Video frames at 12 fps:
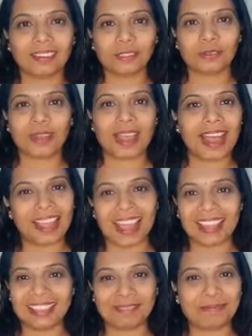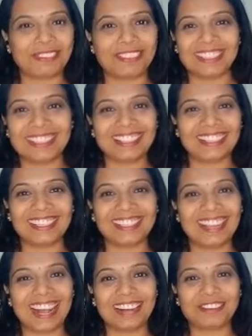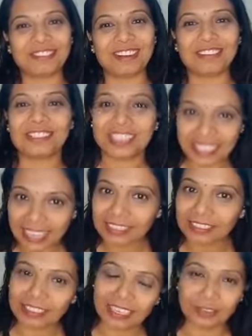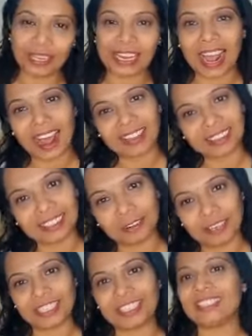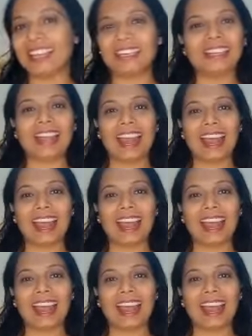So I suppose there are no doubts. Yes, you can ask the questions later